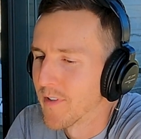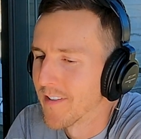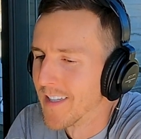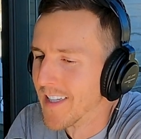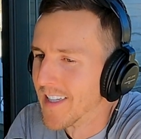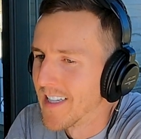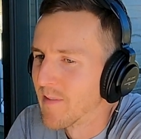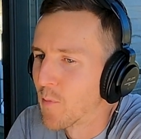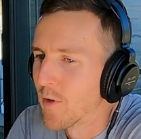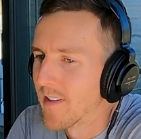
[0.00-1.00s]
But
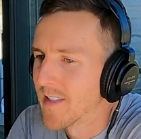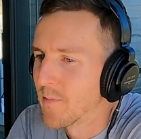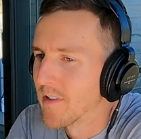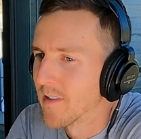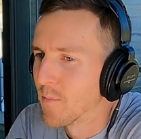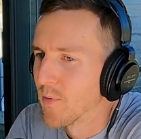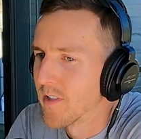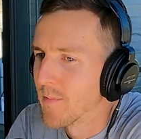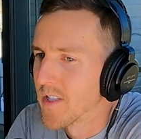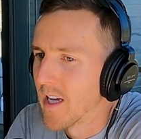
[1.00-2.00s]
I've more or less become
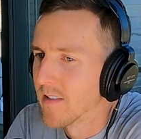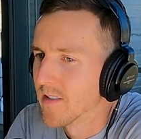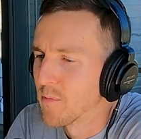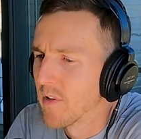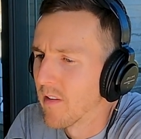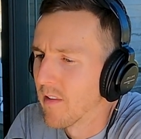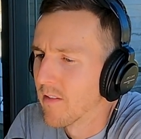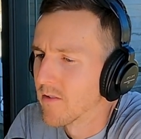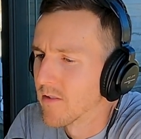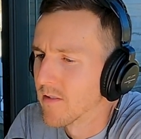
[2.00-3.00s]
pretty obsessed
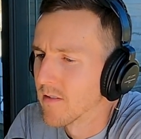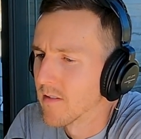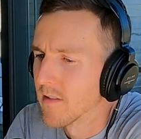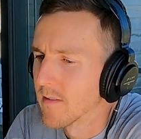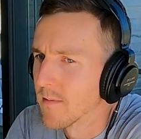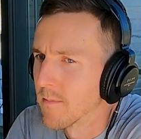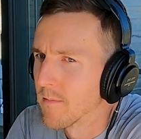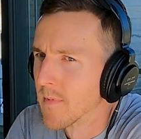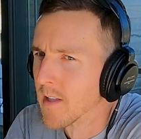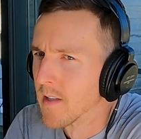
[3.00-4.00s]
with just,
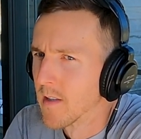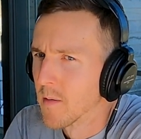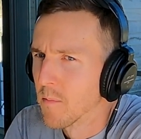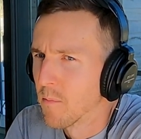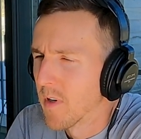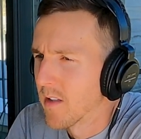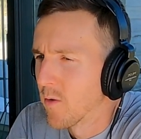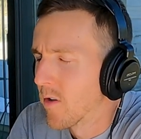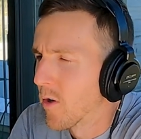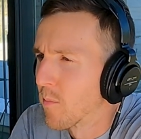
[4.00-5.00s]

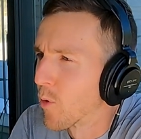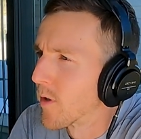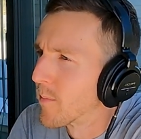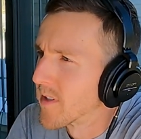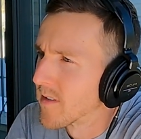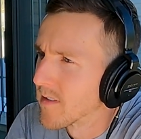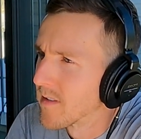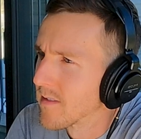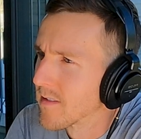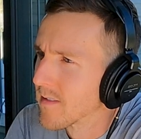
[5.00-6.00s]
you could call them boring
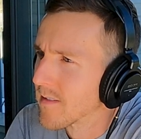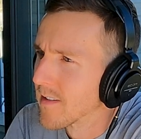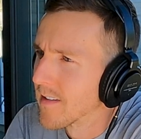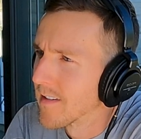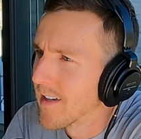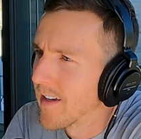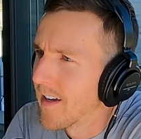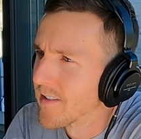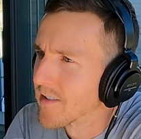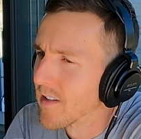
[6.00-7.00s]
businesses.
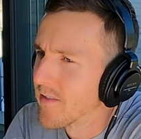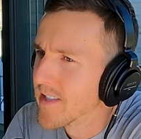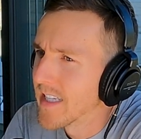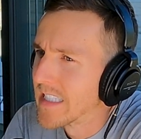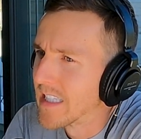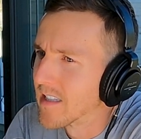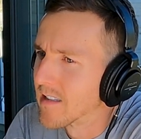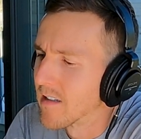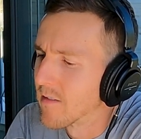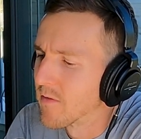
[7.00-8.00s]
I just love this
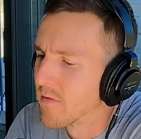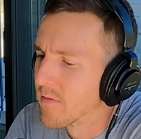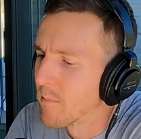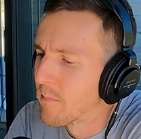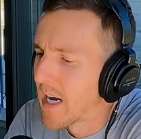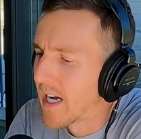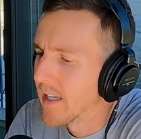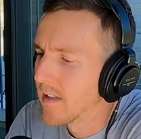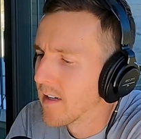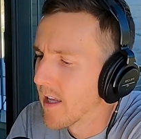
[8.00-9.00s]
idea of
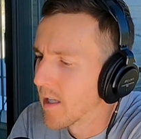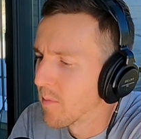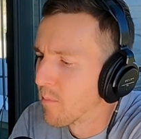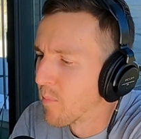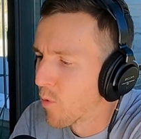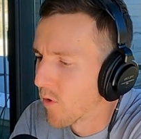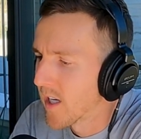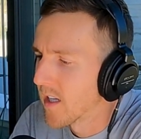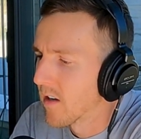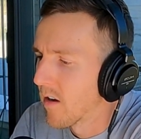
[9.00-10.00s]
buying a
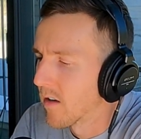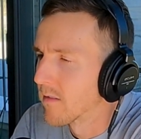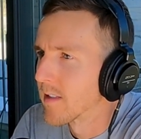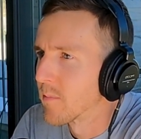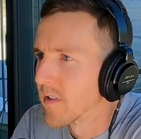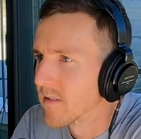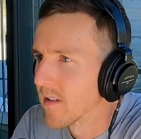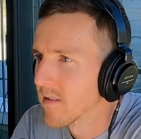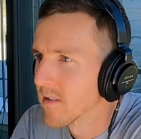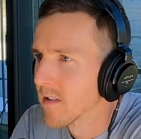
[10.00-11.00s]
boring and ugly
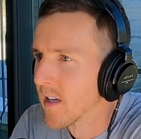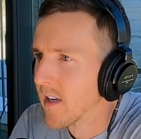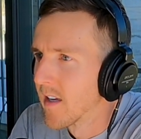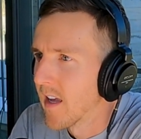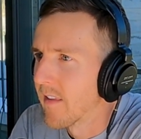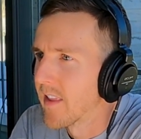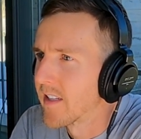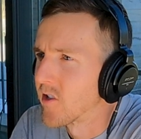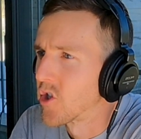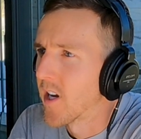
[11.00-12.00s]
business and
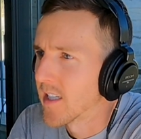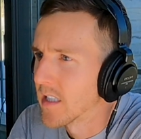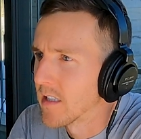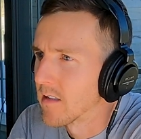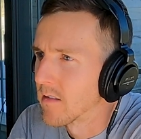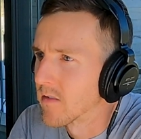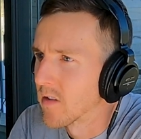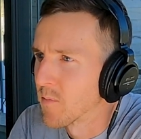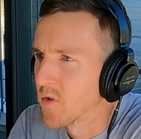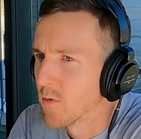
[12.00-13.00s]
then injecting
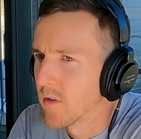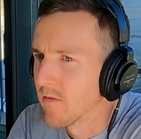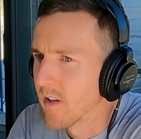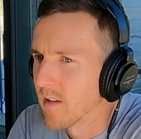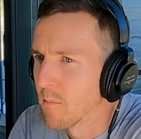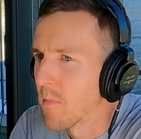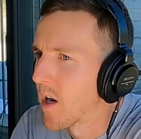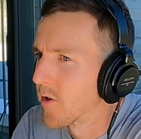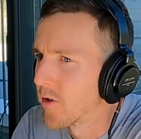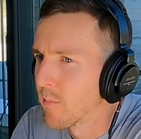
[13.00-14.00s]
some sort of like
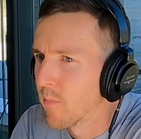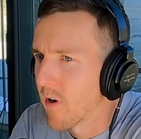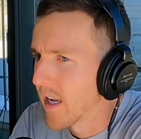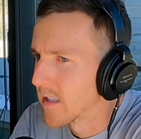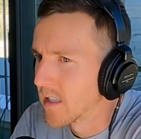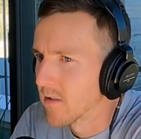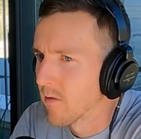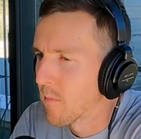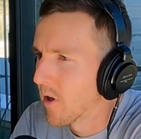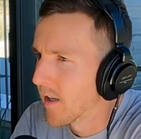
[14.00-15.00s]
modern branding
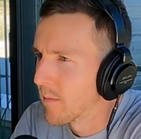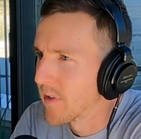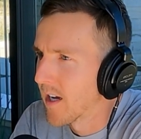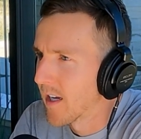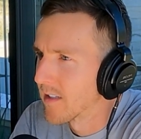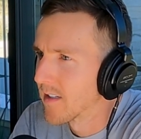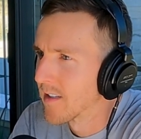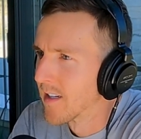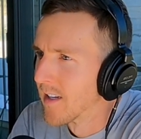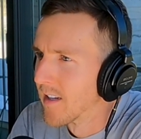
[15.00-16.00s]
or marketing behind
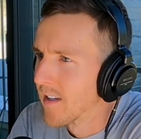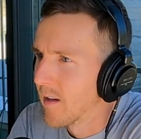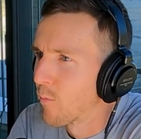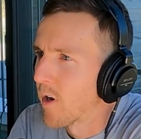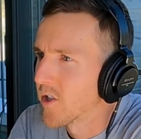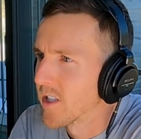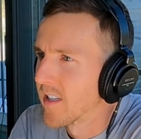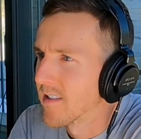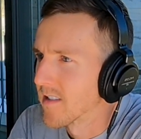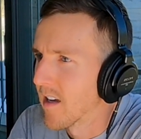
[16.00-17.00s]
it and watching
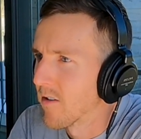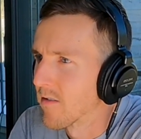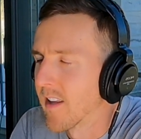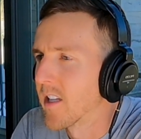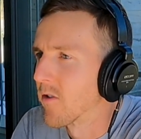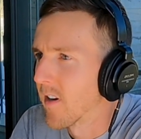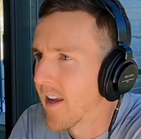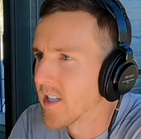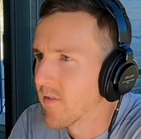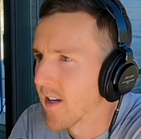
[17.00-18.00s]
it excel. Like your
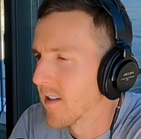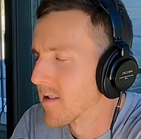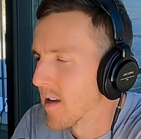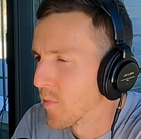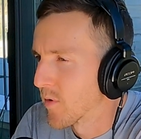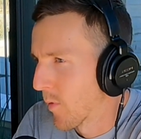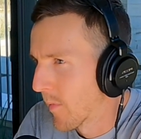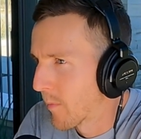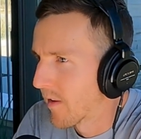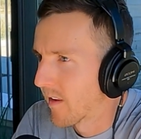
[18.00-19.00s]
HVAC example is what
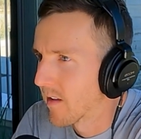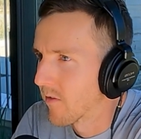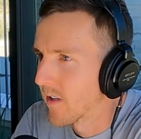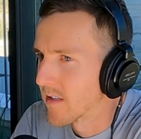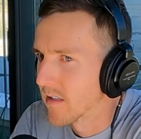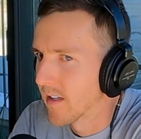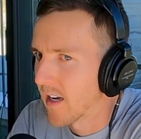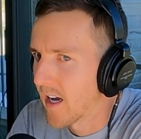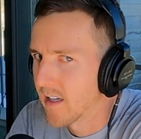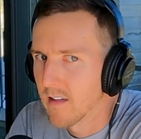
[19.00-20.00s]
made me think of it, is
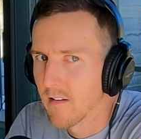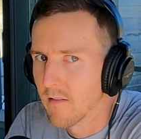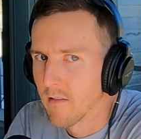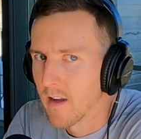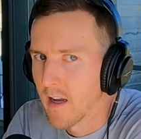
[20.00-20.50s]
like I could